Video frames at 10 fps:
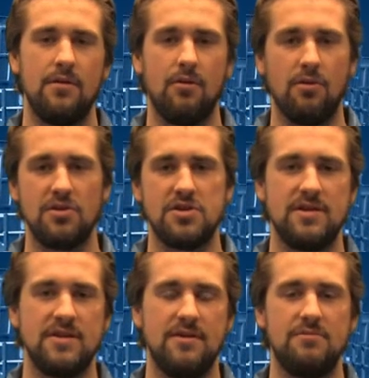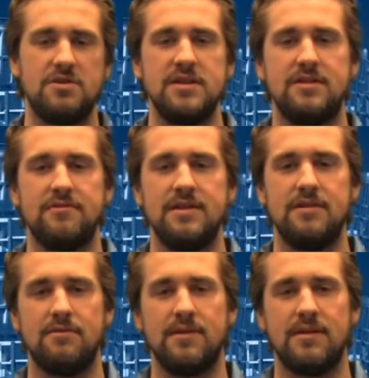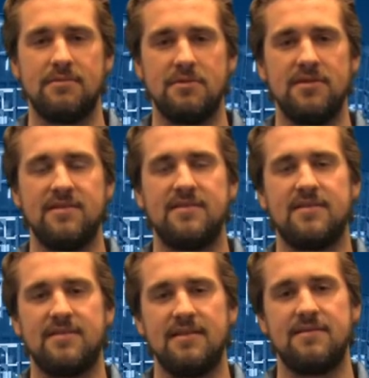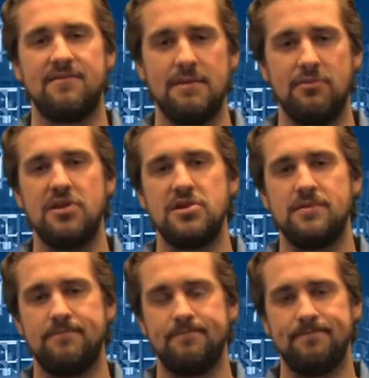or shut down your machinery when it experiences excessive vibration.